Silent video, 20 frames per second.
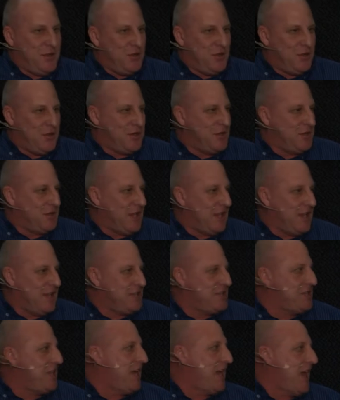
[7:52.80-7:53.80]
you can take
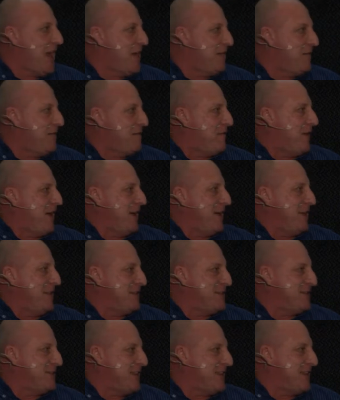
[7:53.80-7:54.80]
a stick out of a fire
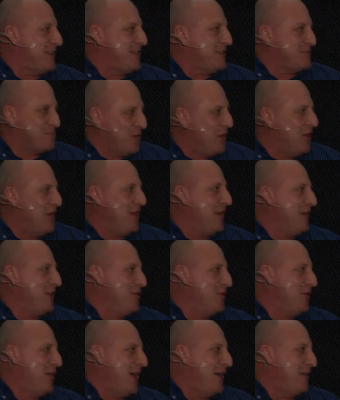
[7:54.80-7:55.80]
that's burning and
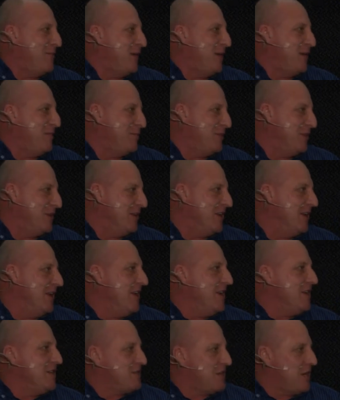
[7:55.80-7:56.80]
your hand won't burn.
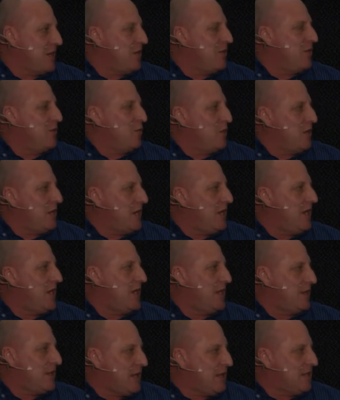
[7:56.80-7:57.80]
So wood,
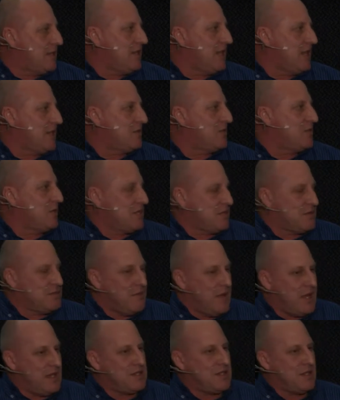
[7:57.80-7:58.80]
that's what
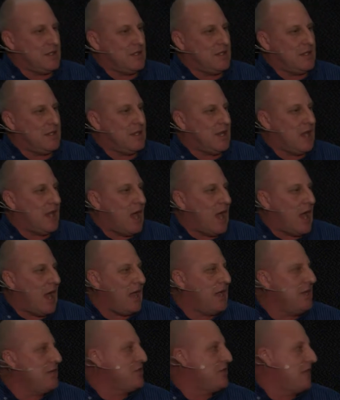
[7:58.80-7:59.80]
makes it the
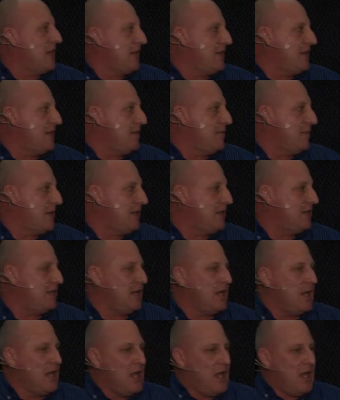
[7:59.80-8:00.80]
high insulating
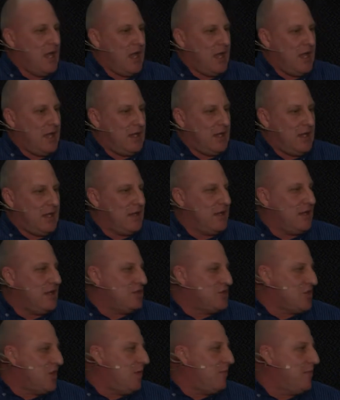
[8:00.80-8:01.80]
ability. And another
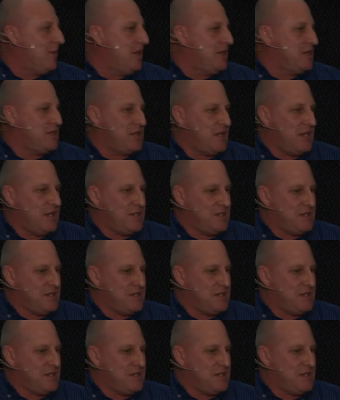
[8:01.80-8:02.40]
example is